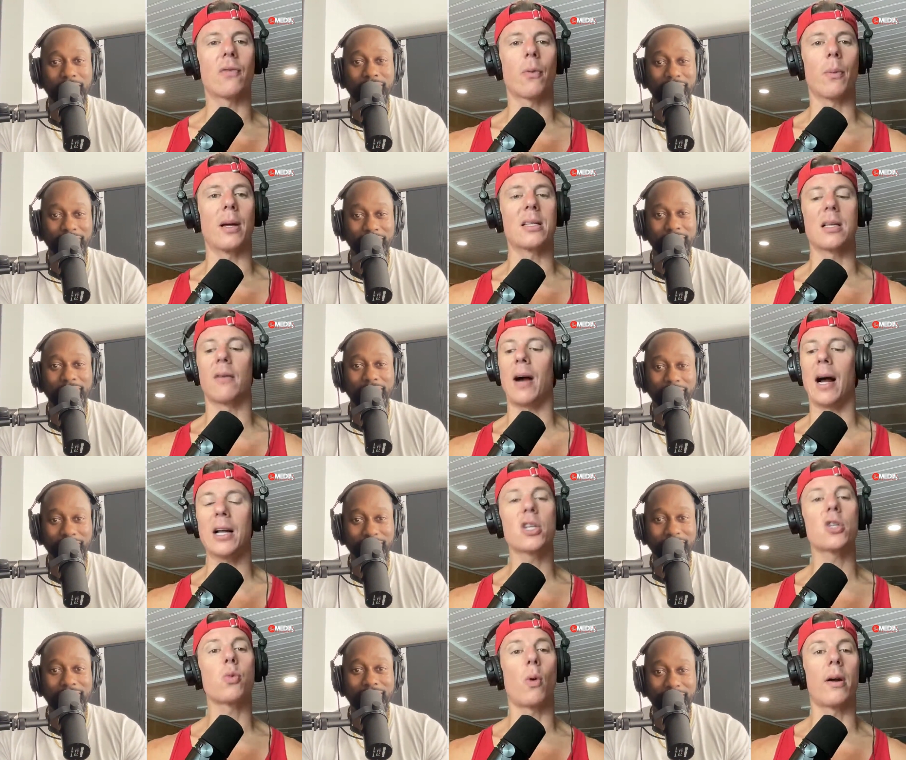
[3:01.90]
Speaker 1: for myself. I
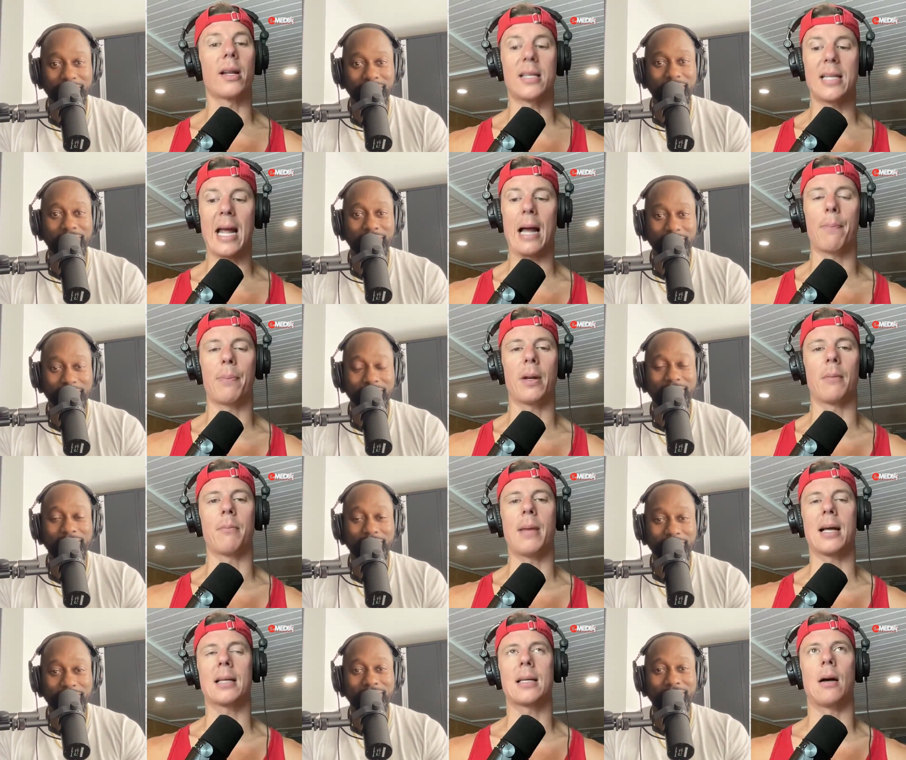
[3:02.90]
just wanted to tap in and
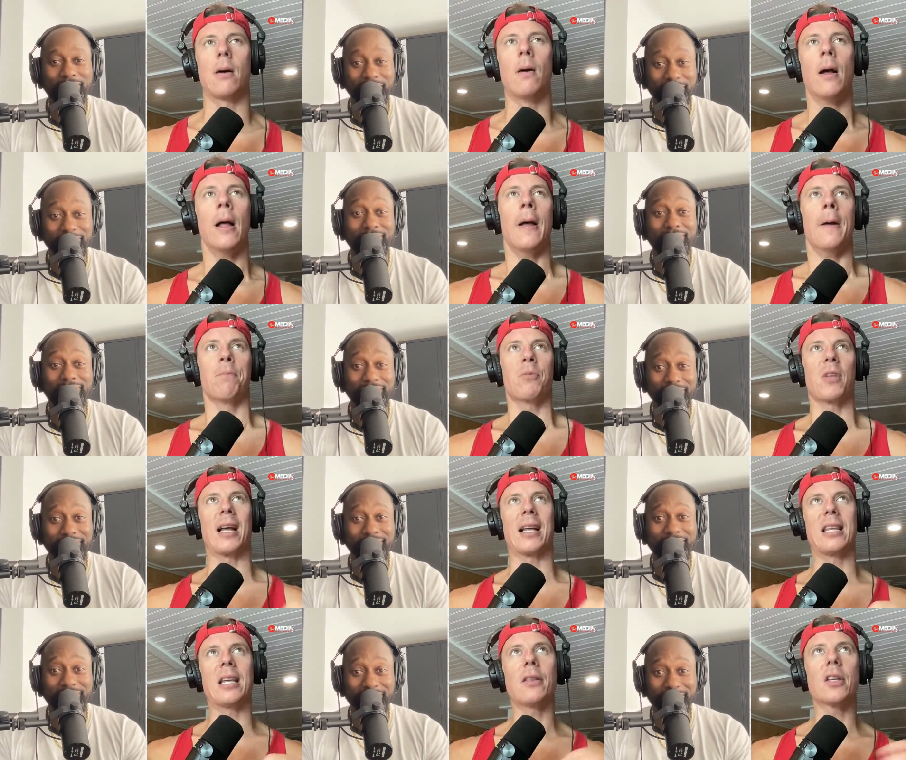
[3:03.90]
max out. And I
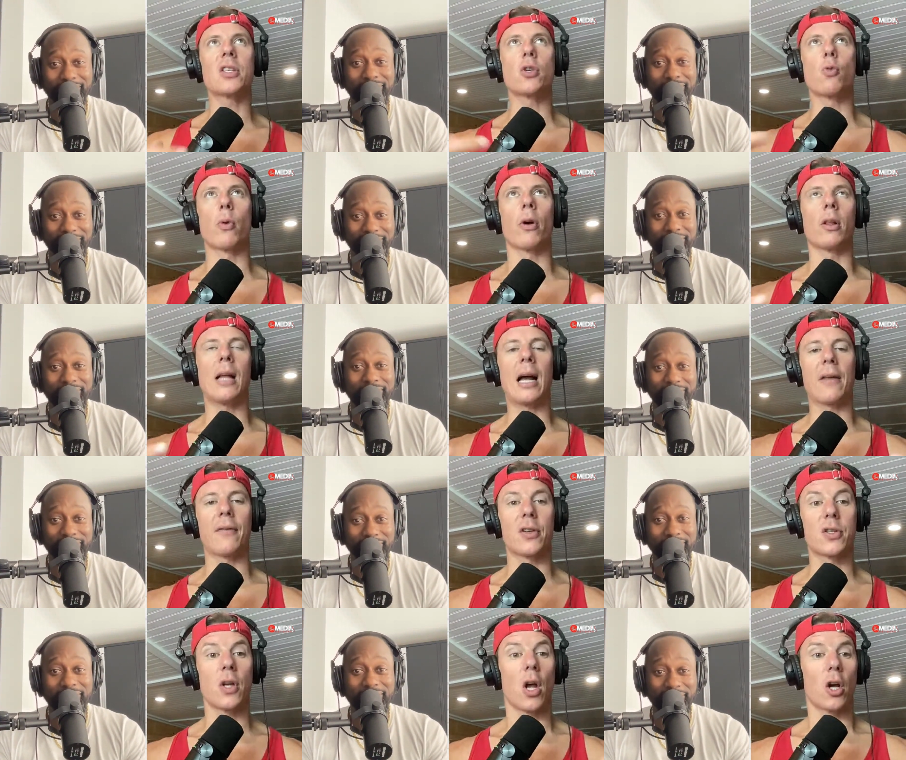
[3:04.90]
think this is where a lot of
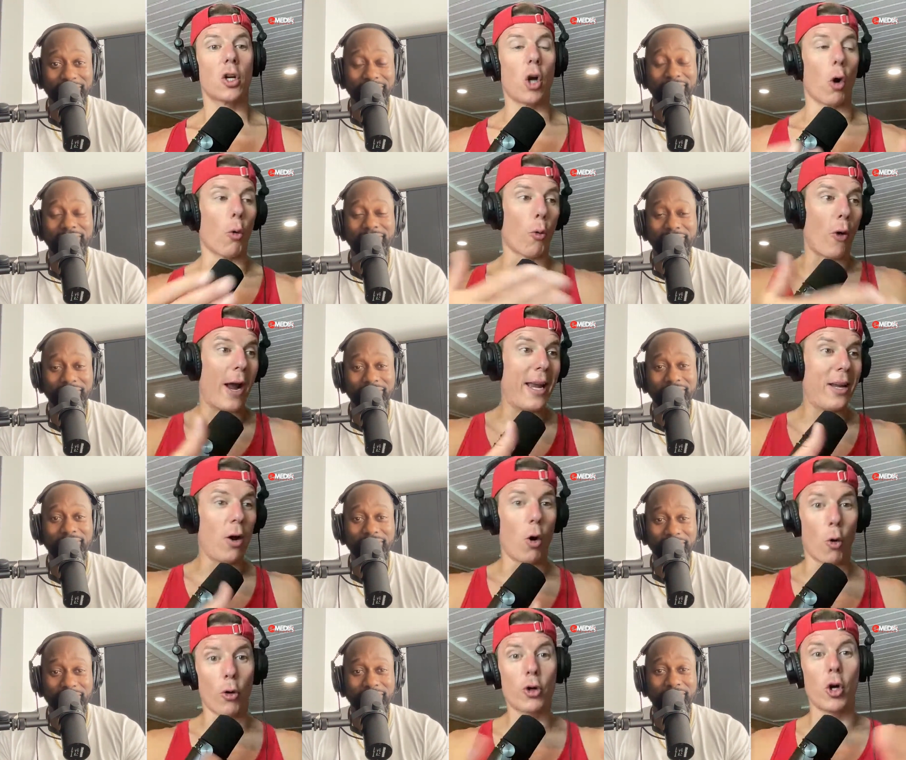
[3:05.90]
us go right
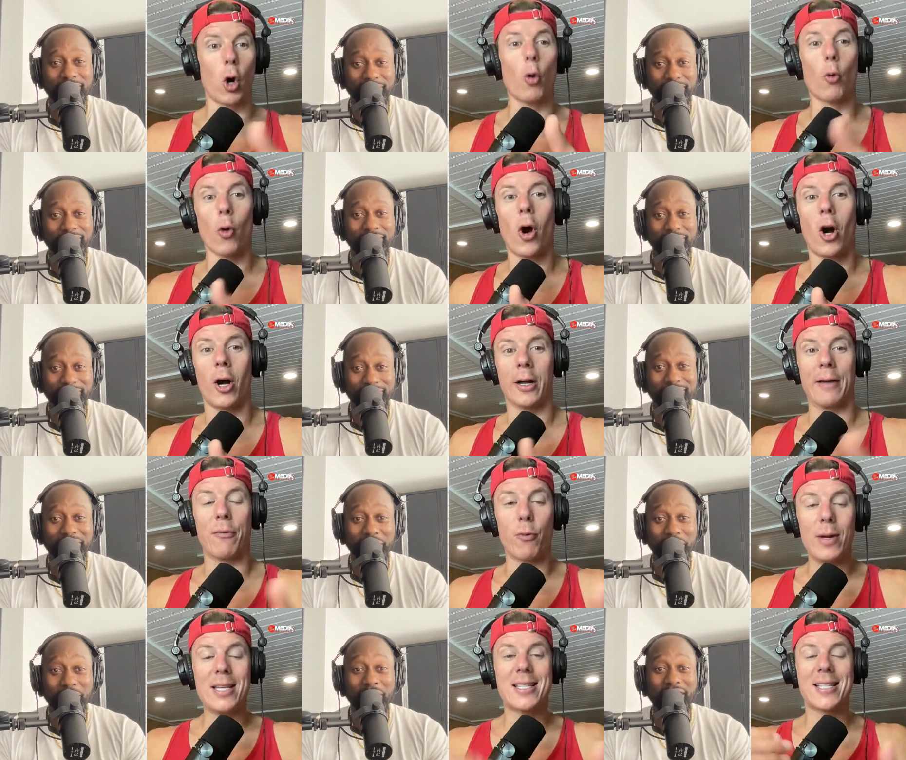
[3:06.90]
or go wrong. If
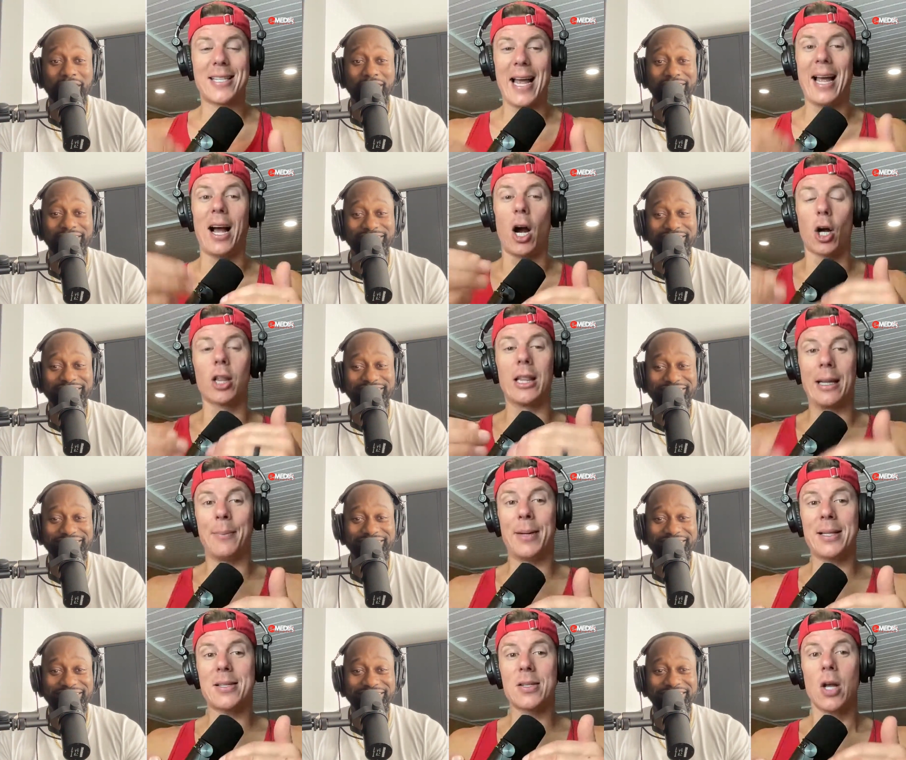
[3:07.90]
we right. set our
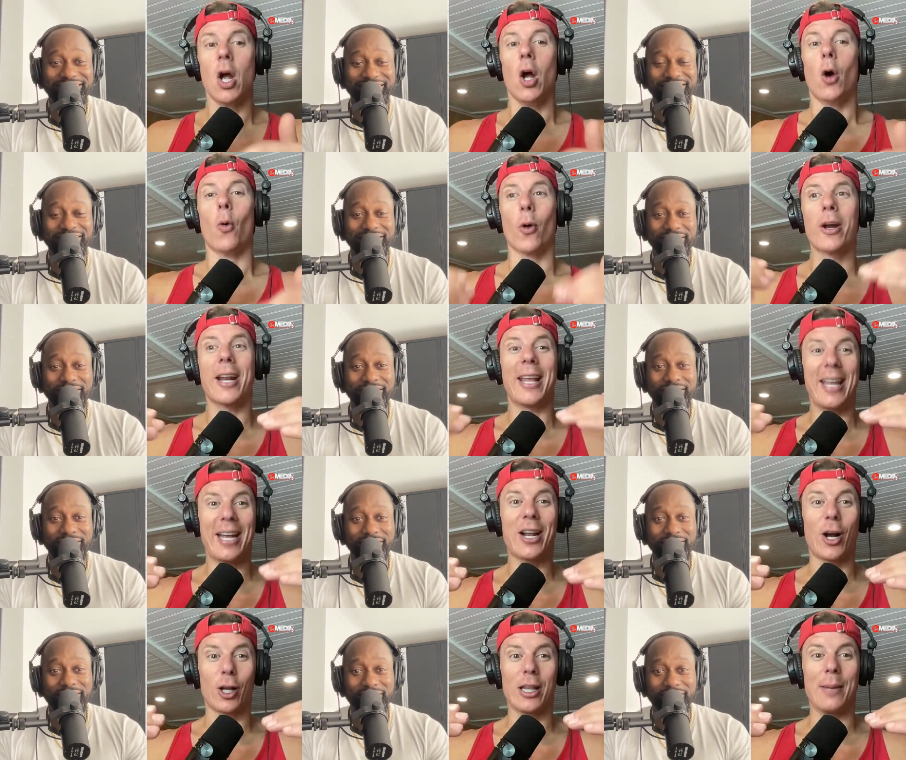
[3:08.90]
limits, we're going to hit
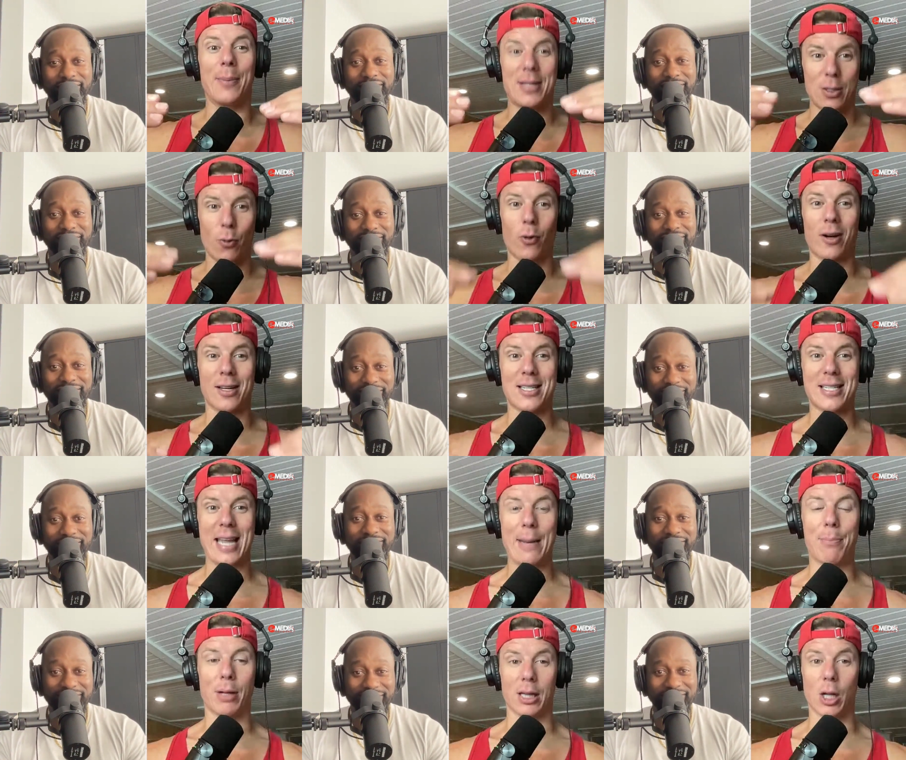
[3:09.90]
our limits and we're going to stay
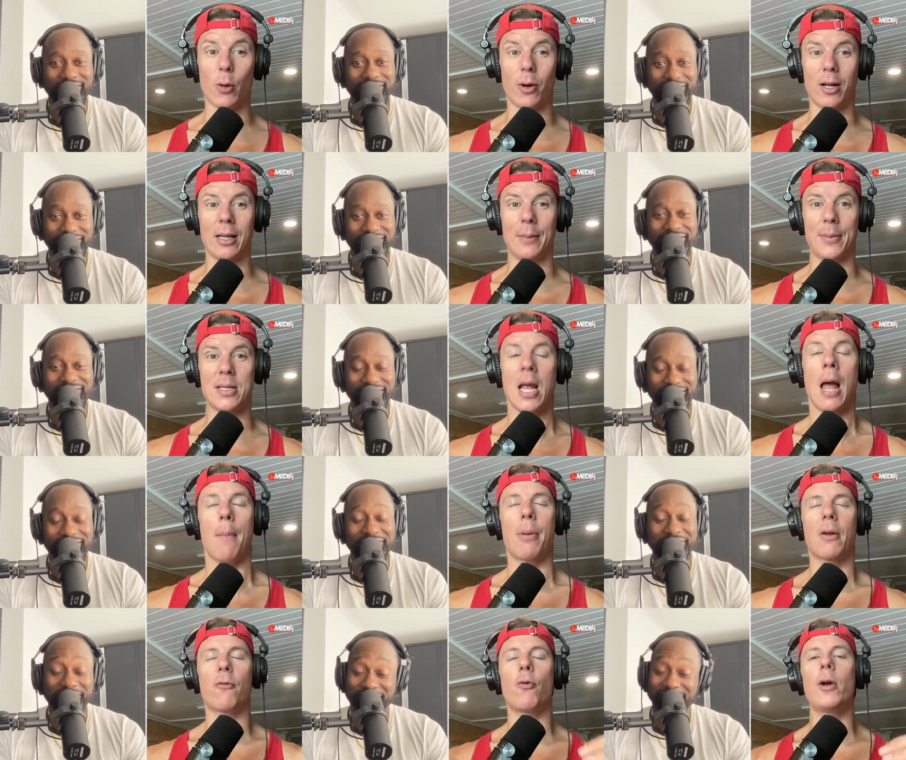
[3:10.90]
below our limits.
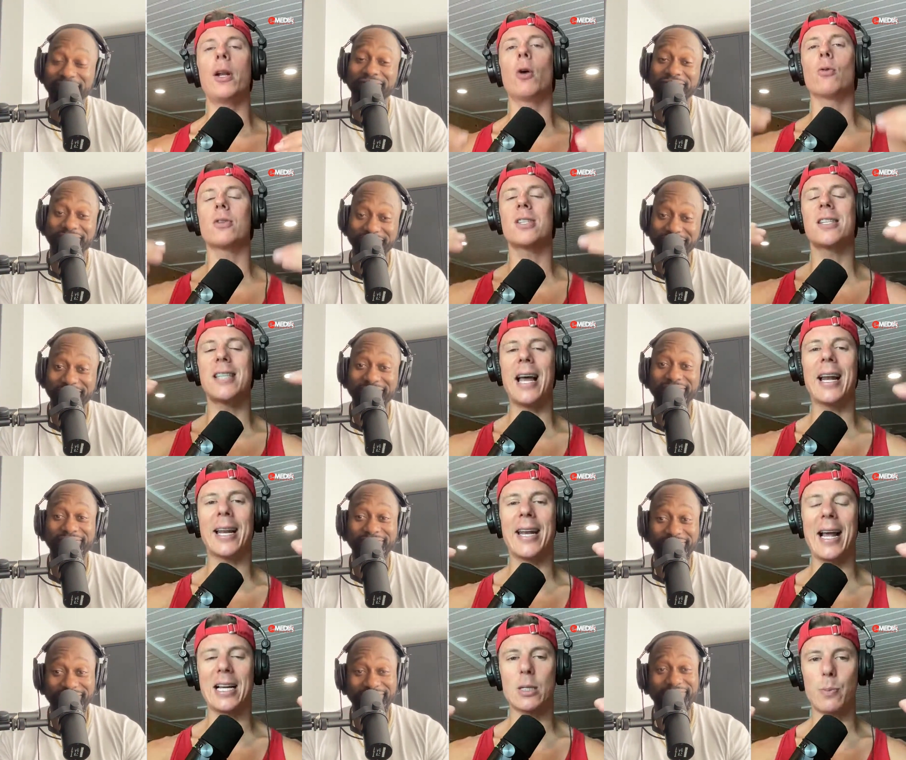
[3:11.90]
But if we don't set
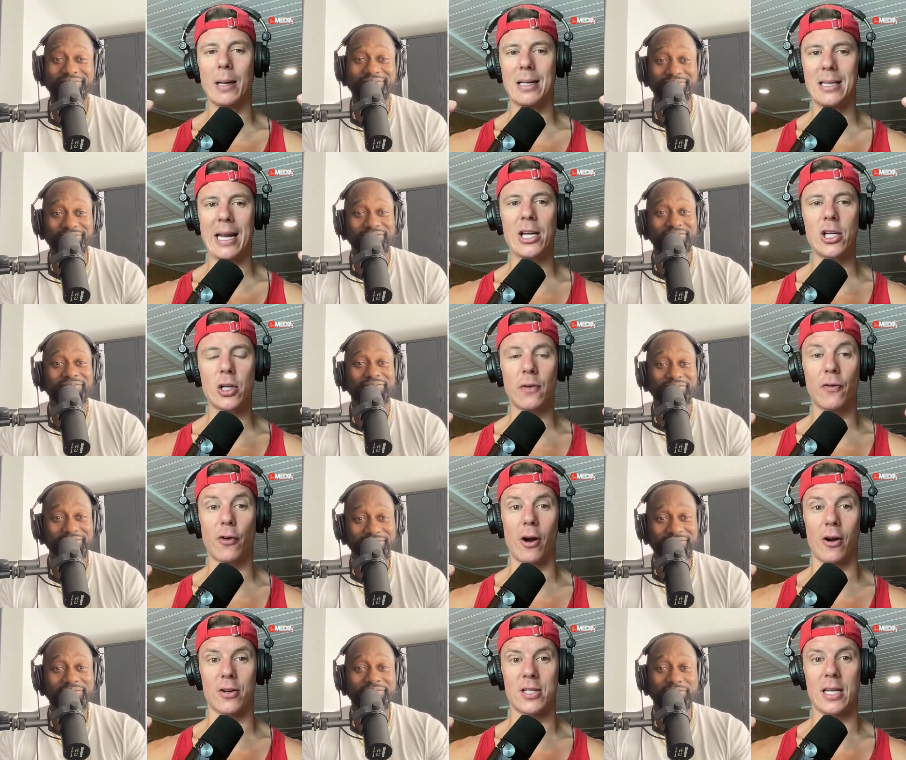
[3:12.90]
an expectation for
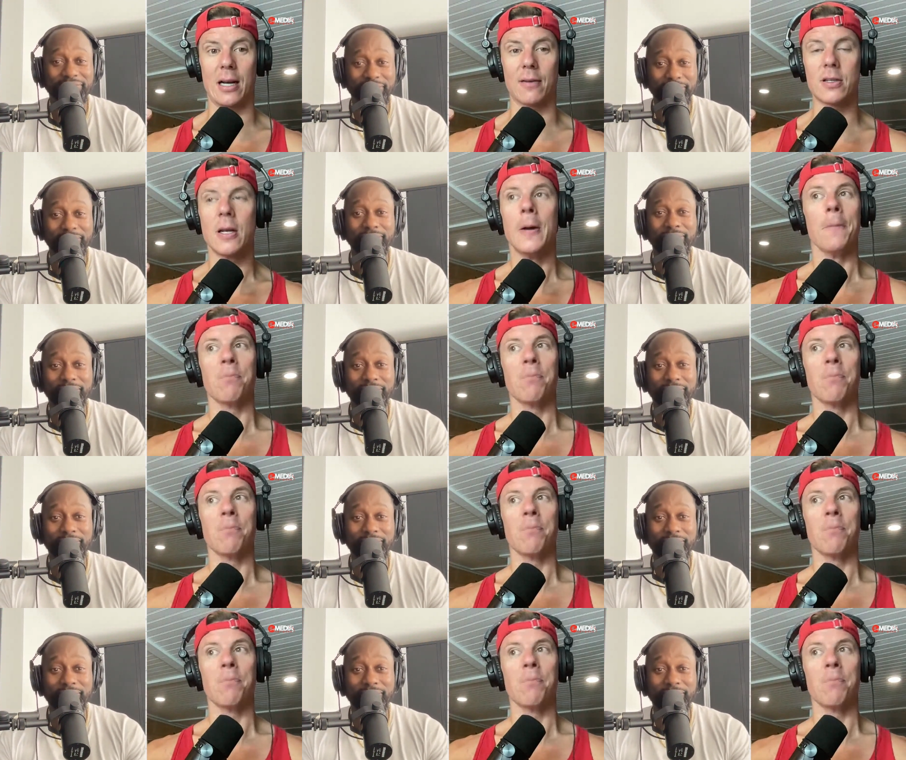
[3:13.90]
ourselves,